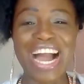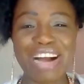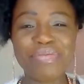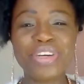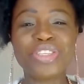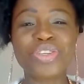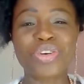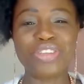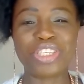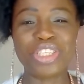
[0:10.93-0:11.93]
I'm going to
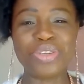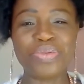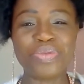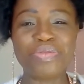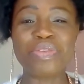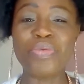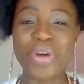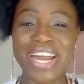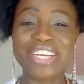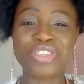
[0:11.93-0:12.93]
continue from
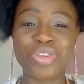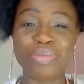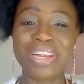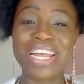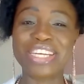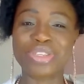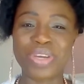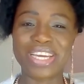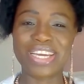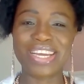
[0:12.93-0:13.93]
where I stopped last
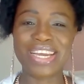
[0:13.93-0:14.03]
week